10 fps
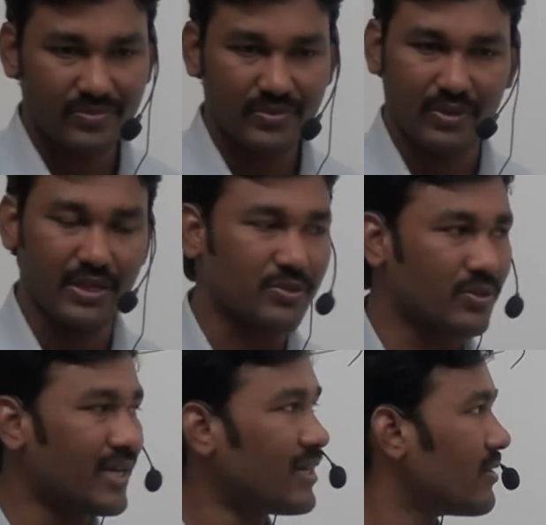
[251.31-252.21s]
Okay, so
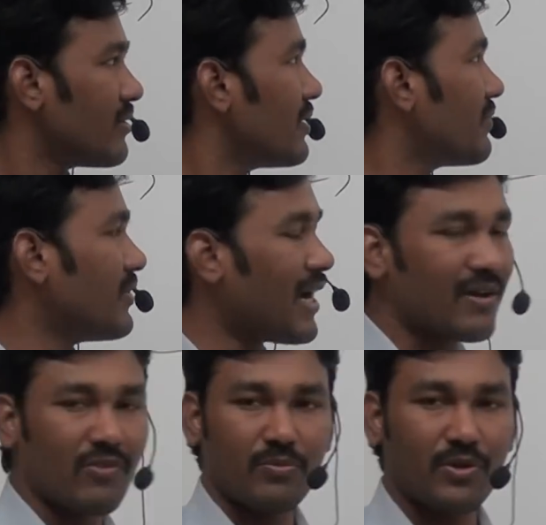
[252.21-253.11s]
that if you add
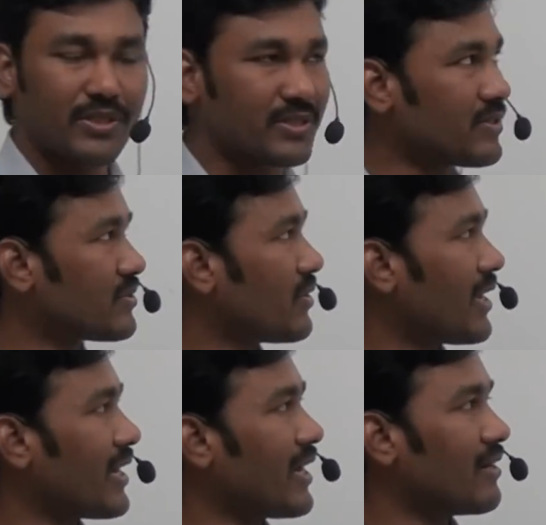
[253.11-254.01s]
one more resource, so
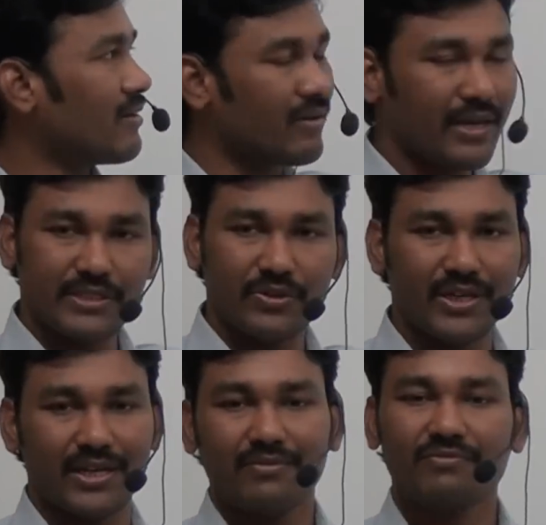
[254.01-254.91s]
I can execute
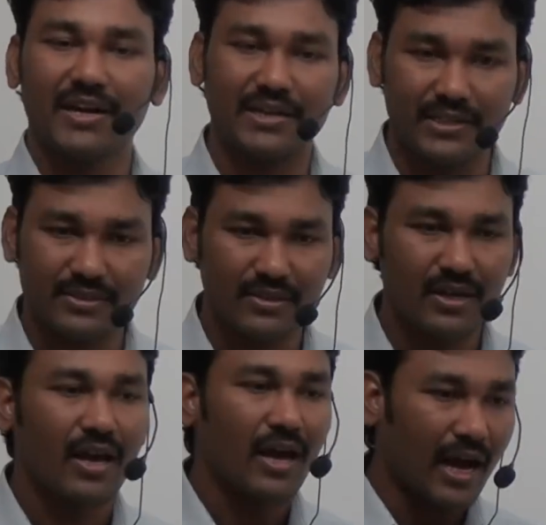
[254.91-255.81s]
it in 5 days.
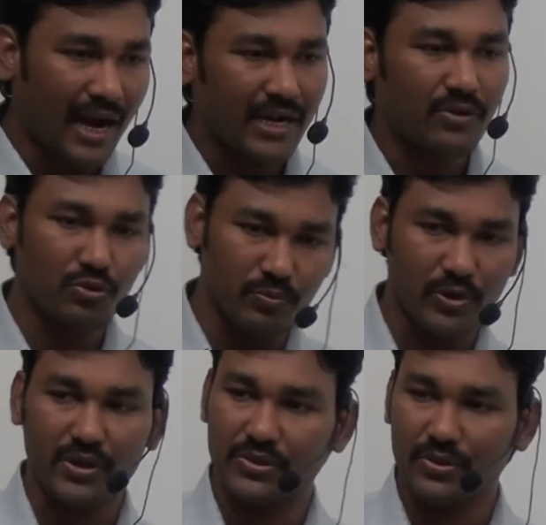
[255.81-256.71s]
Add two more
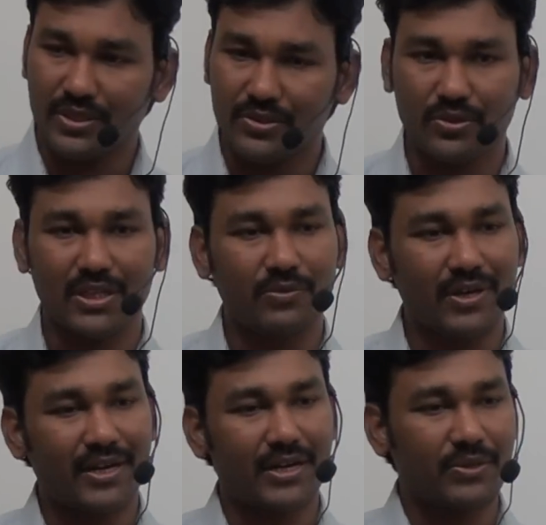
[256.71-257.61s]
resources so that we
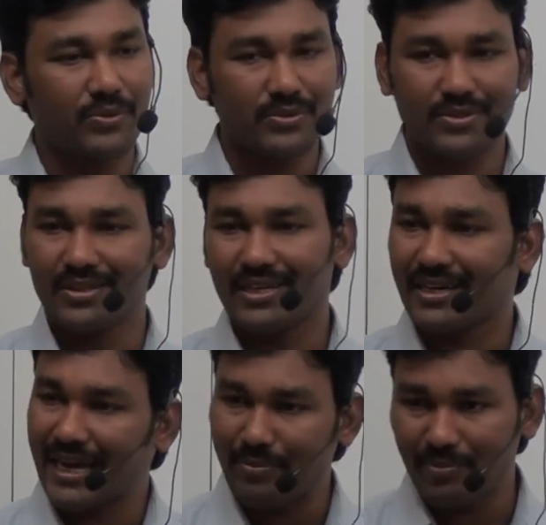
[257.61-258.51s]
can reduce the
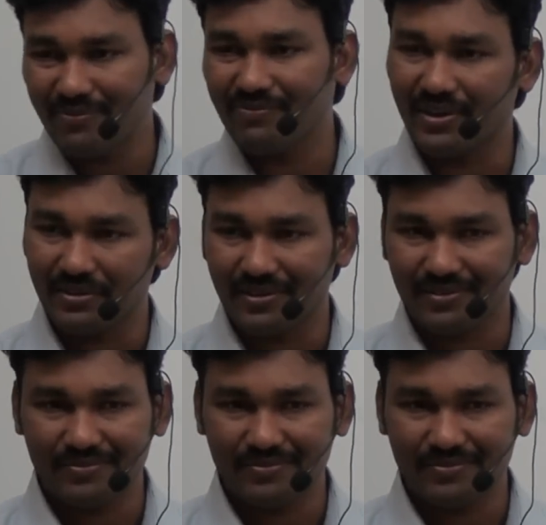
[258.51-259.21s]
time further.